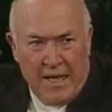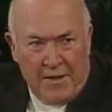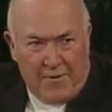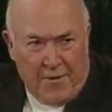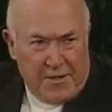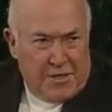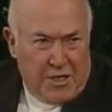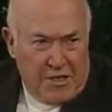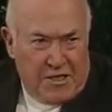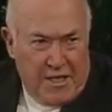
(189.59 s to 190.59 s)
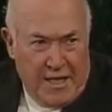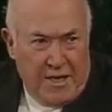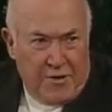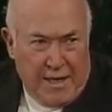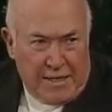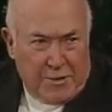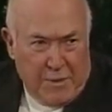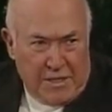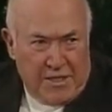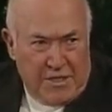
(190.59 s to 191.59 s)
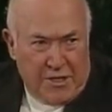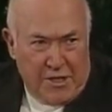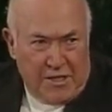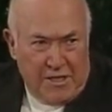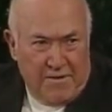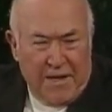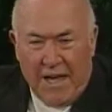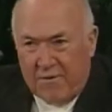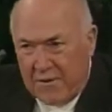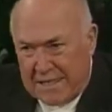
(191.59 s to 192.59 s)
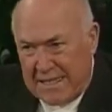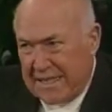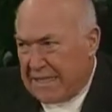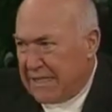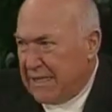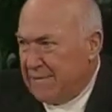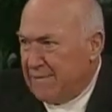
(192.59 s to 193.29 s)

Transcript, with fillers: the first church that he addressed was the church of Ephesus,